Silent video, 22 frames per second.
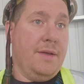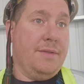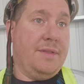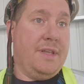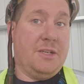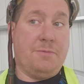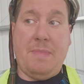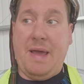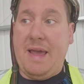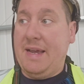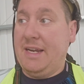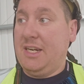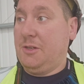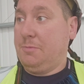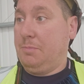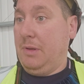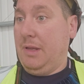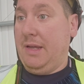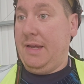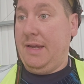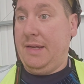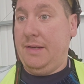This may
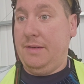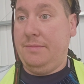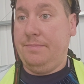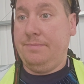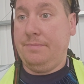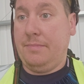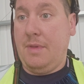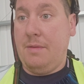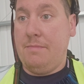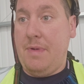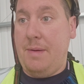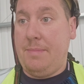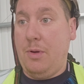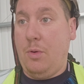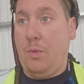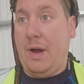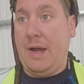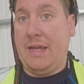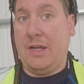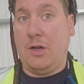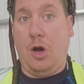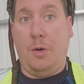explain maybe
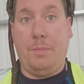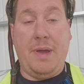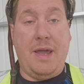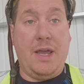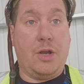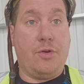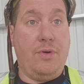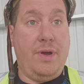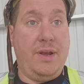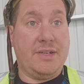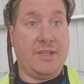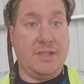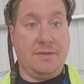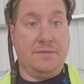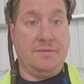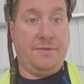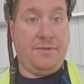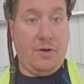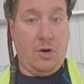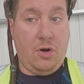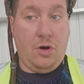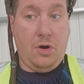why he got a bit of
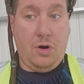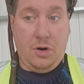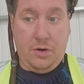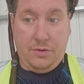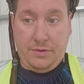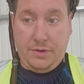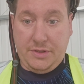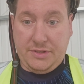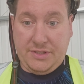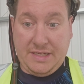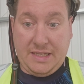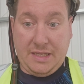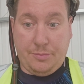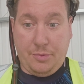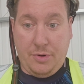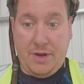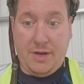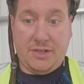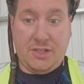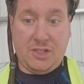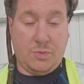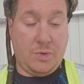criticism for the
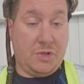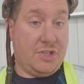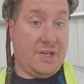celebrations,